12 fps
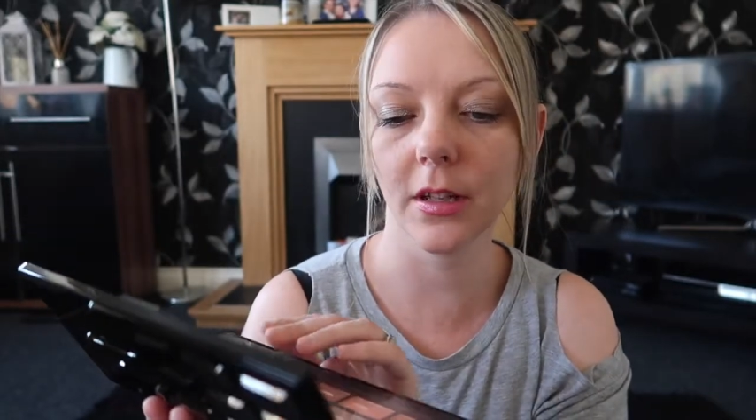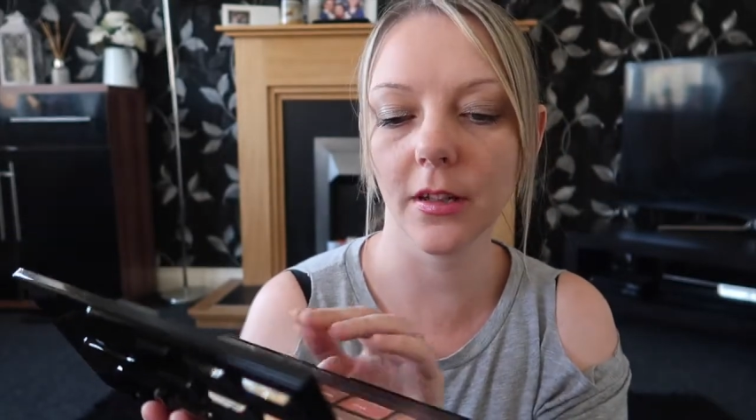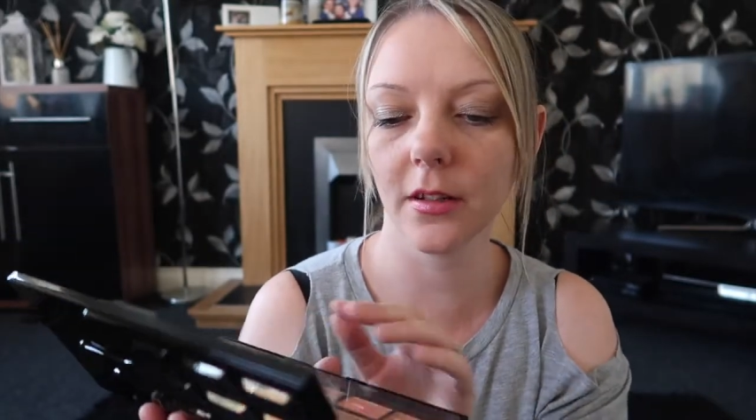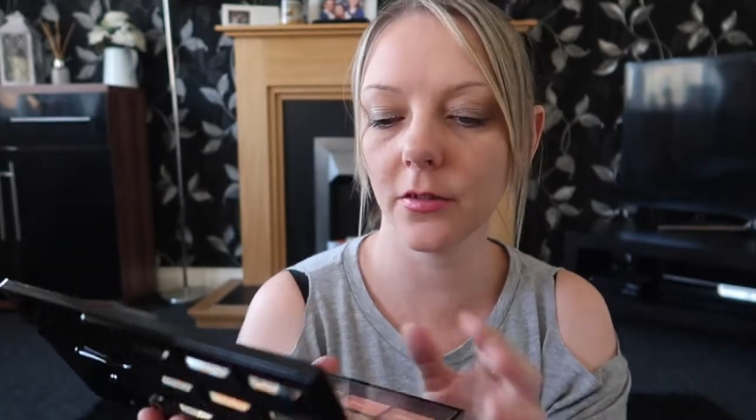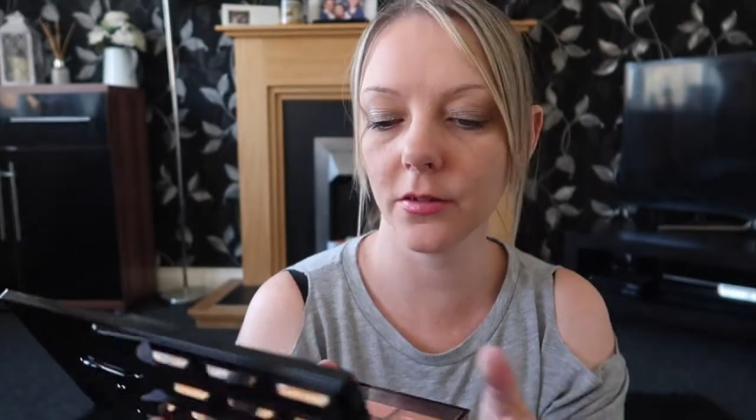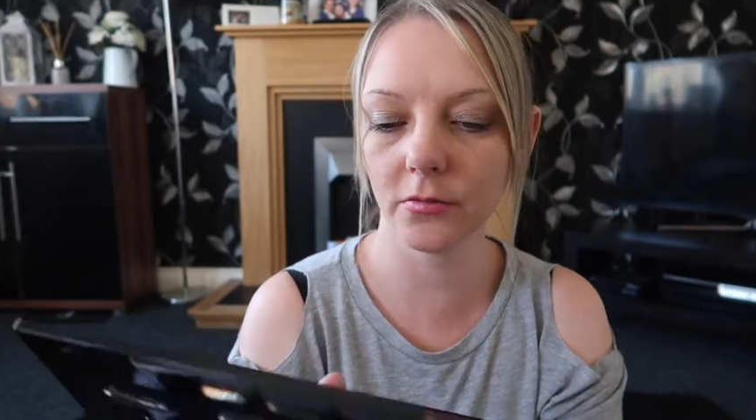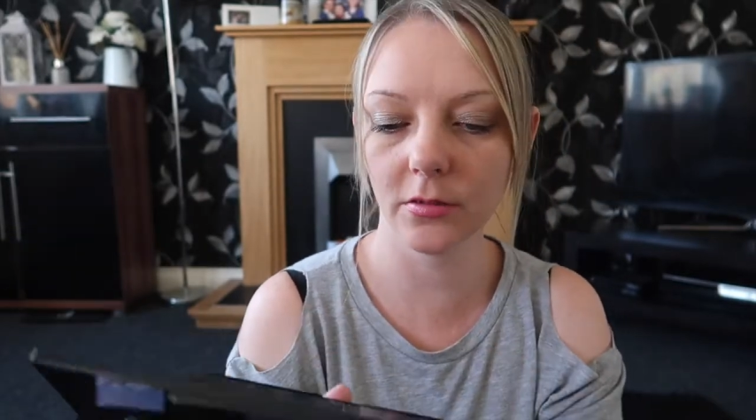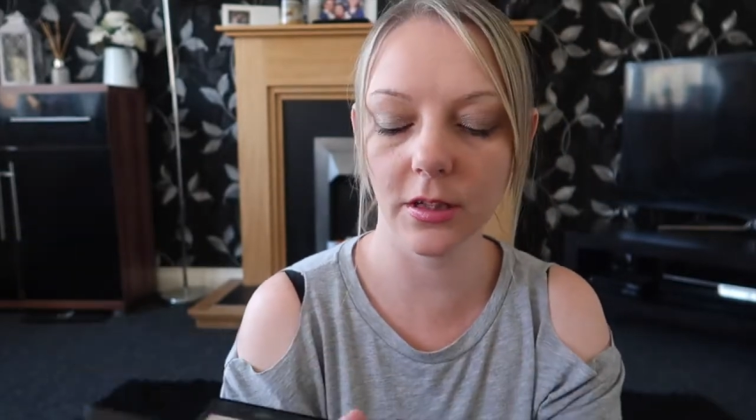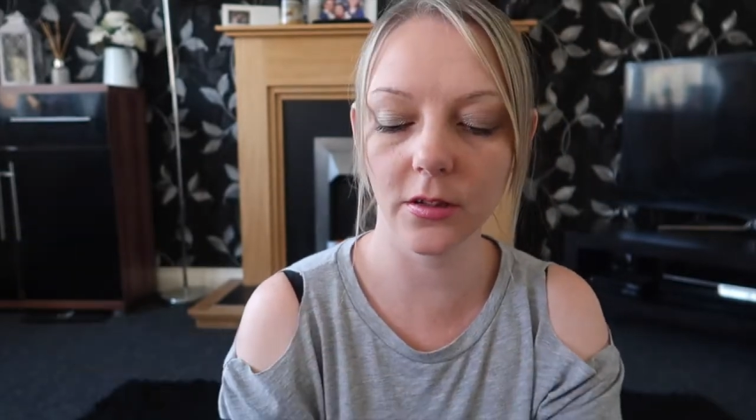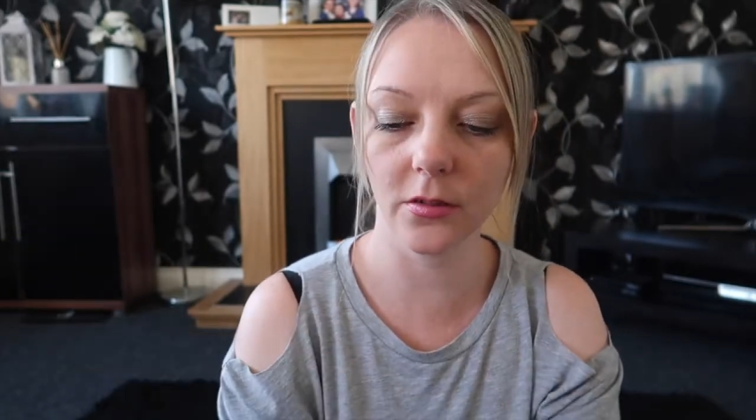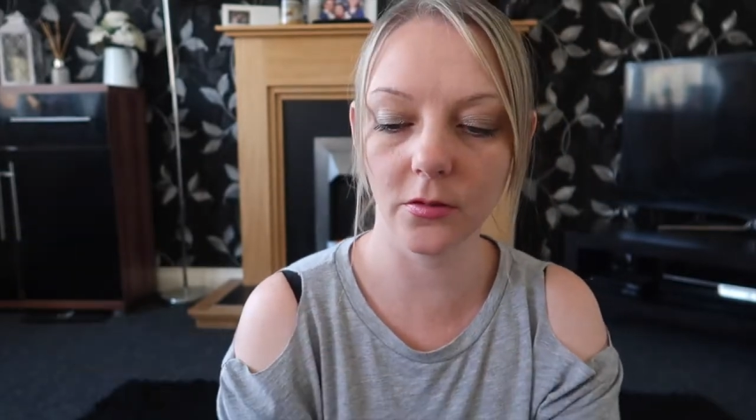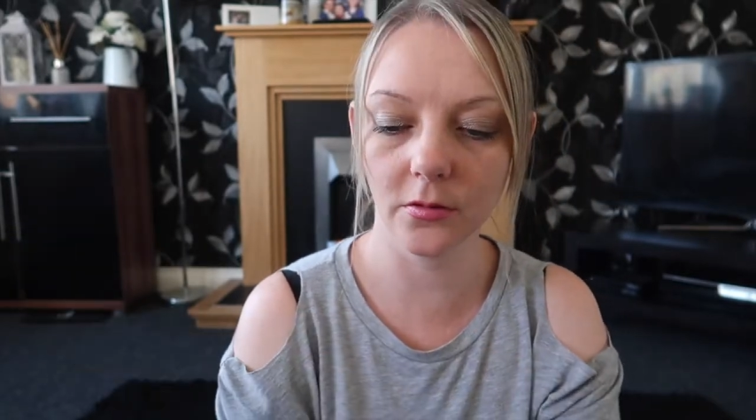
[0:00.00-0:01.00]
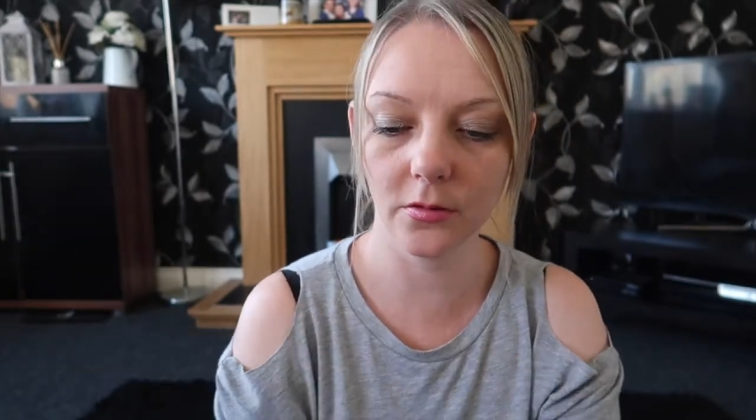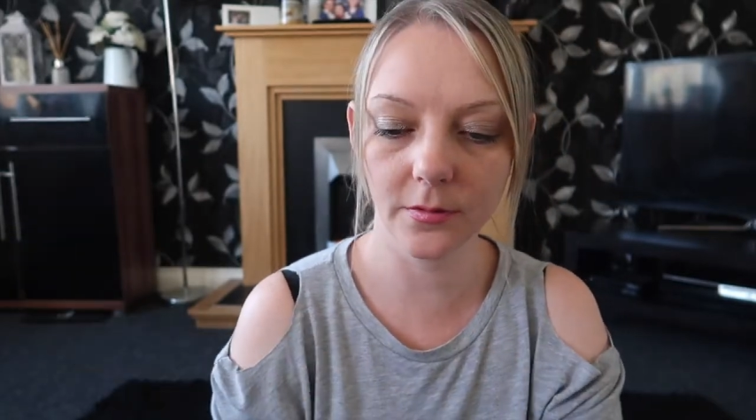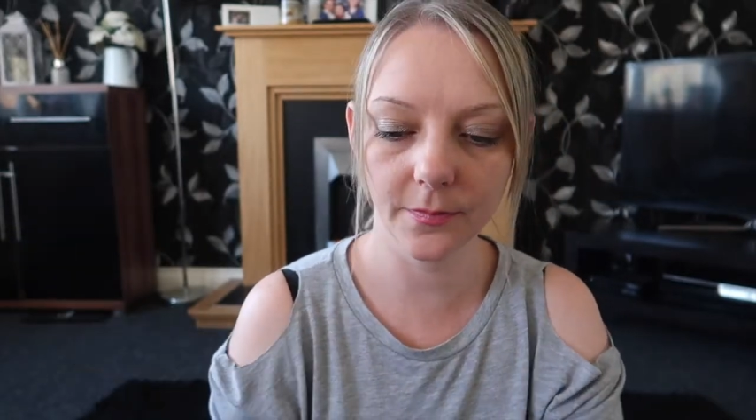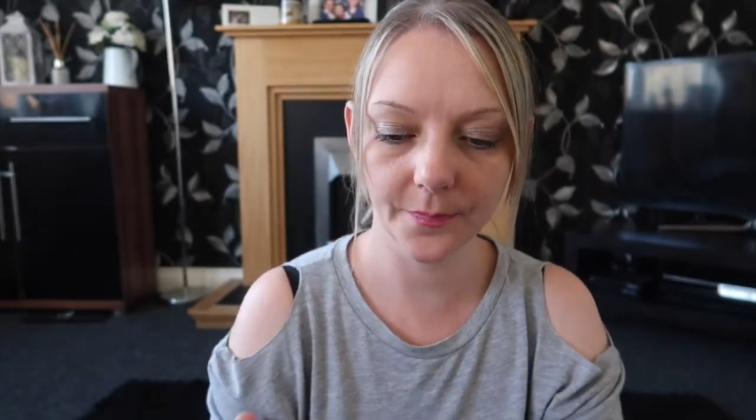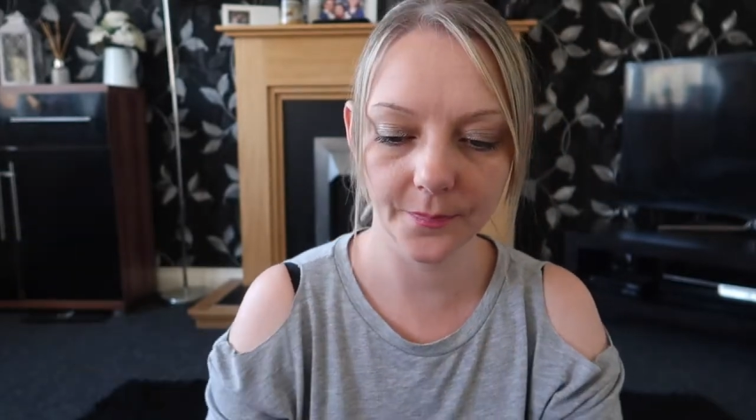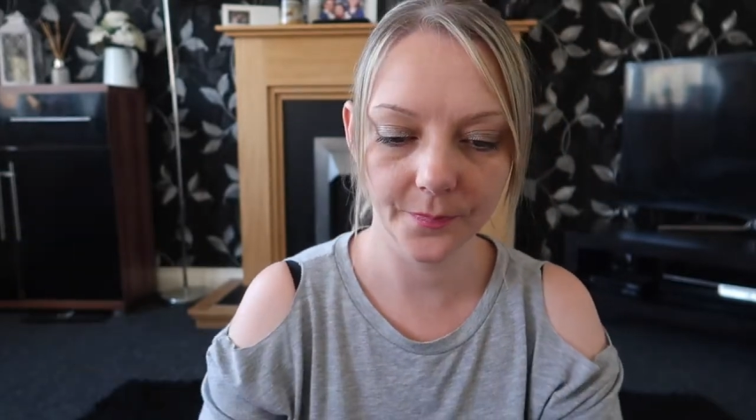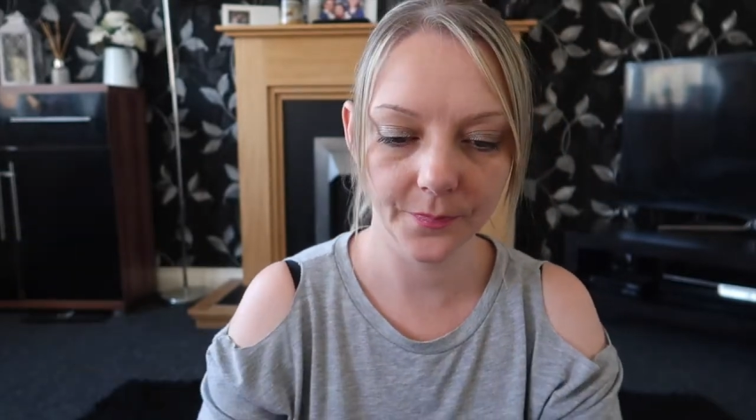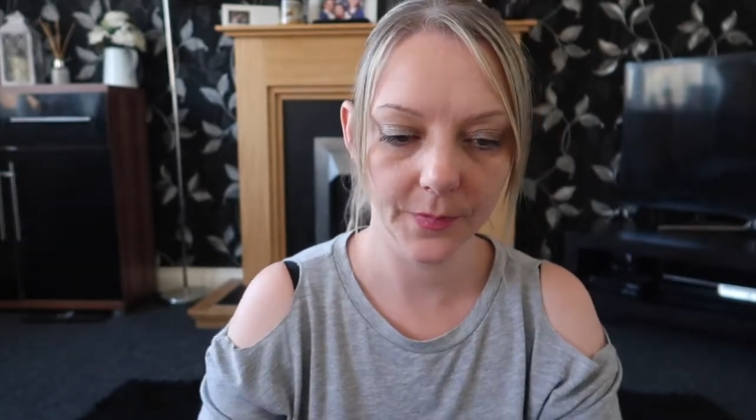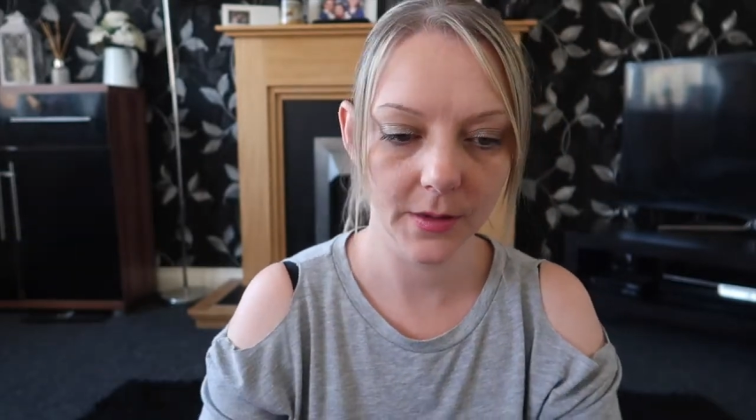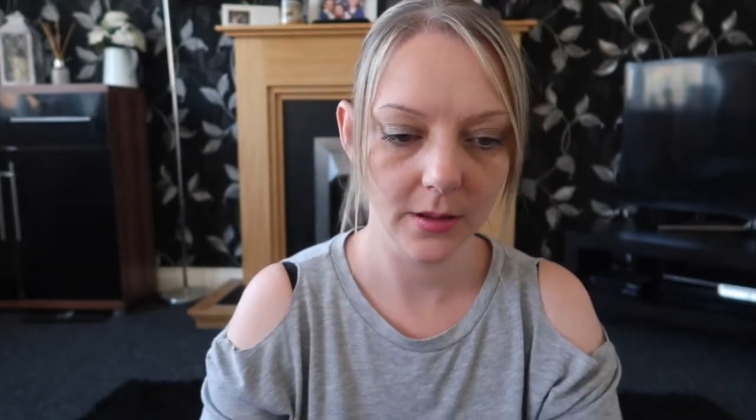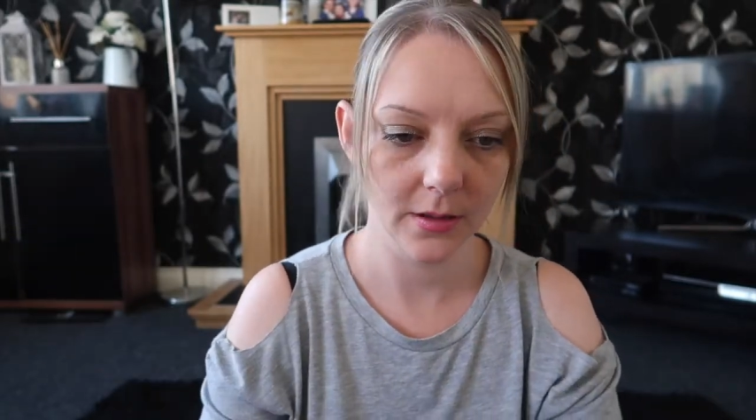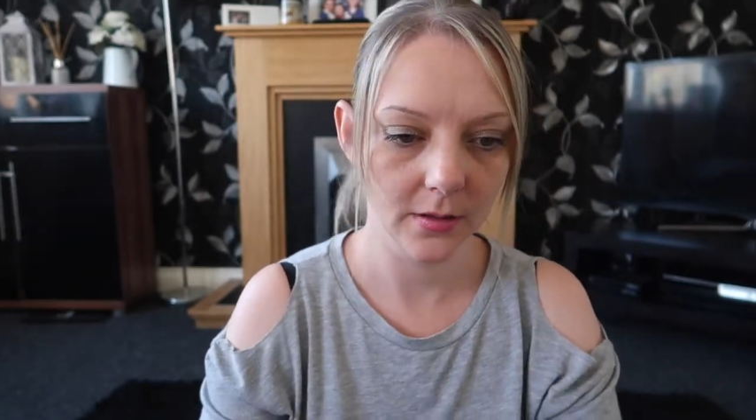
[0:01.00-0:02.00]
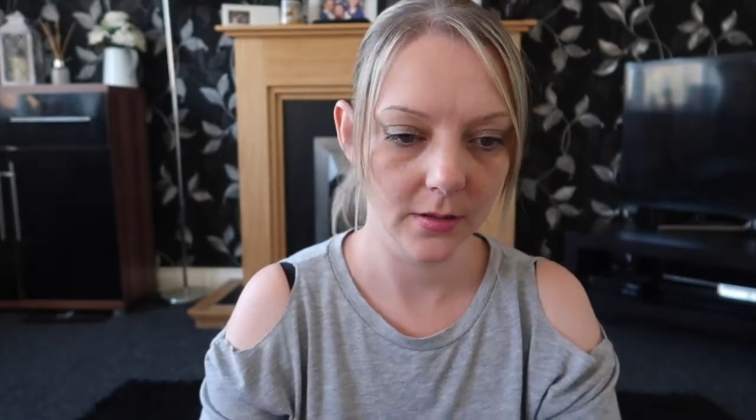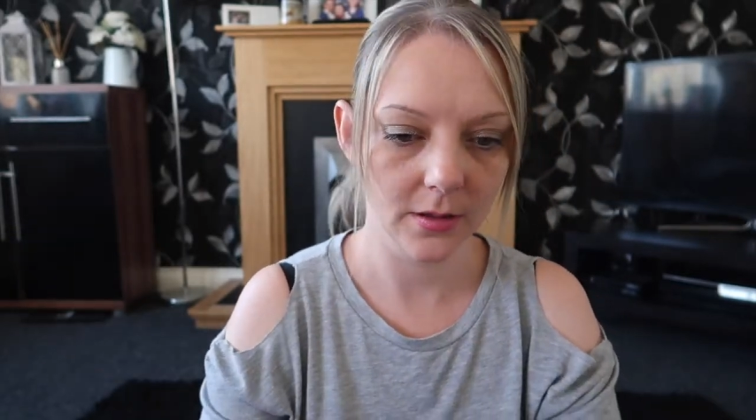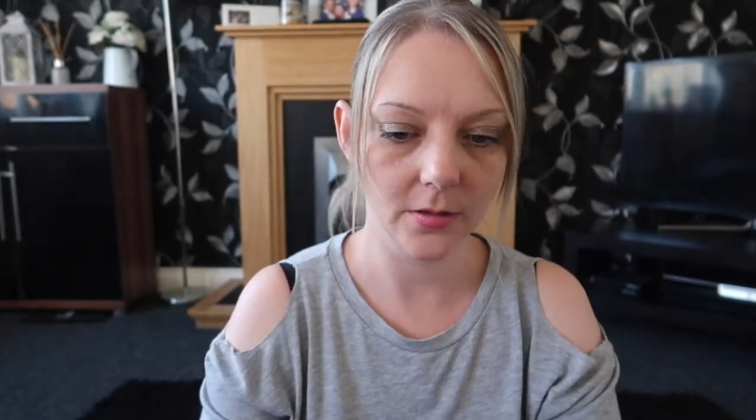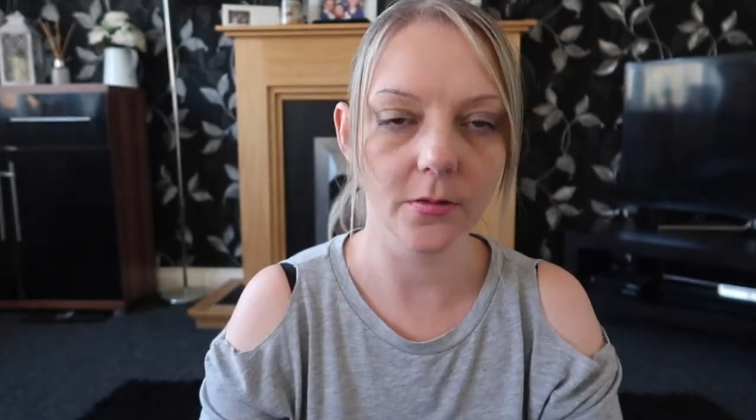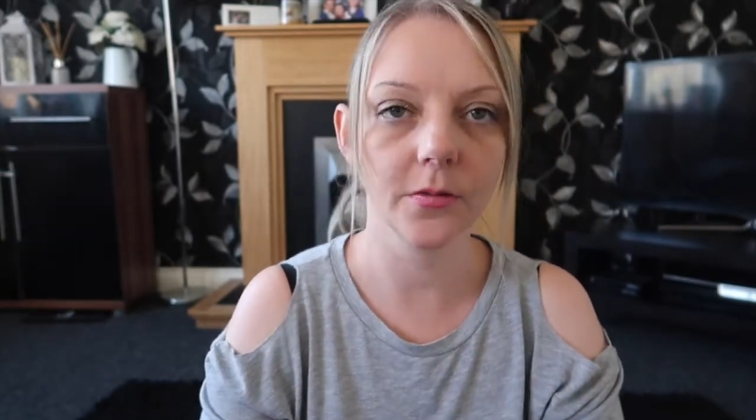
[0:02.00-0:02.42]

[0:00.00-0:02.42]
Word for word: that that looks really cool so